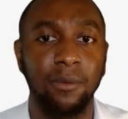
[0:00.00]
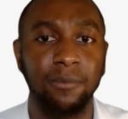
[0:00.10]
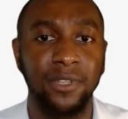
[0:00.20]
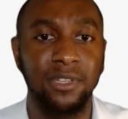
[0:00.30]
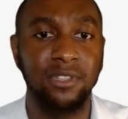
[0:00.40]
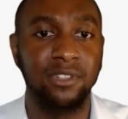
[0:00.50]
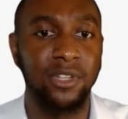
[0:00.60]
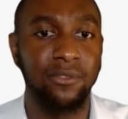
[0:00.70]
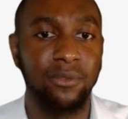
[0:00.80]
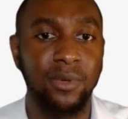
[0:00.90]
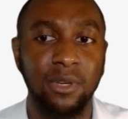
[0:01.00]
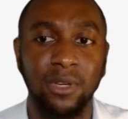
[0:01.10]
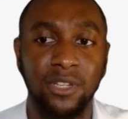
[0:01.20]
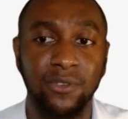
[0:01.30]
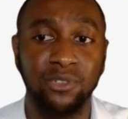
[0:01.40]
These
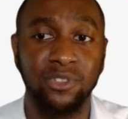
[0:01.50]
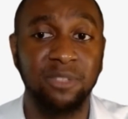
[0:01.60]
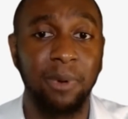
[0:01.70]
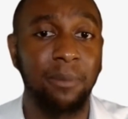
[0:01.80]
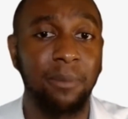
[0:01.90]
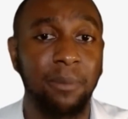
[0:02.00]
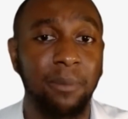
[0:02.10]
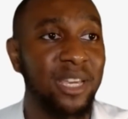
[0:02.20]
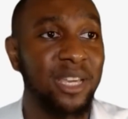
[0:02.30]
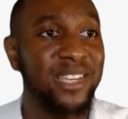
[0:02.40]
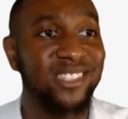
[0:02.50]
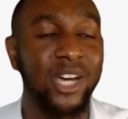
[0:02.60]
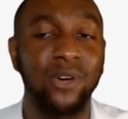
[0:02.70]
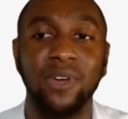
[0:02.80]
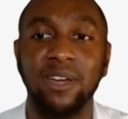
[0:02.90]
individuals in these populations, like
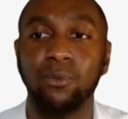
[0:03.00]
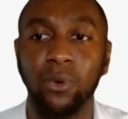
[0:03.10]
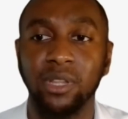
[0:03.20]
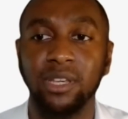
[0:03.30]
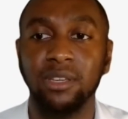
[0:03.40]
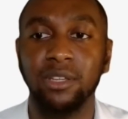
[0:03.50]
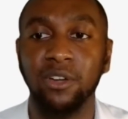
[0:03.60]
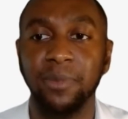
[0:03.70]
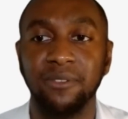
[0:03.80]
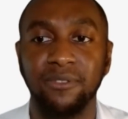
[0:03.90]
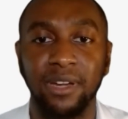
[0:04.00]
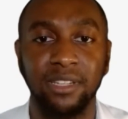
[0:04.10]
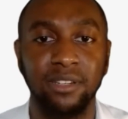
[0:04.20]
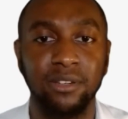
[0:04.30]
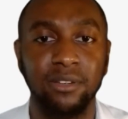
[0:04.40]
myself, have really, you know, been affected